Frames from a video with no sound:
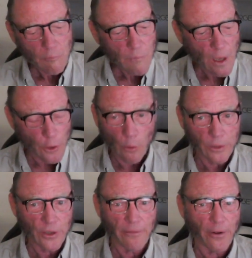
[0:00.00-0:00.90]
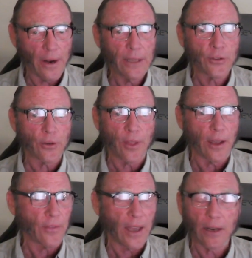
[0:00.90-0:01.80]
No one's ever answered
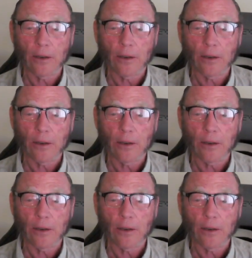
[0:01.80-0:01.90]
that.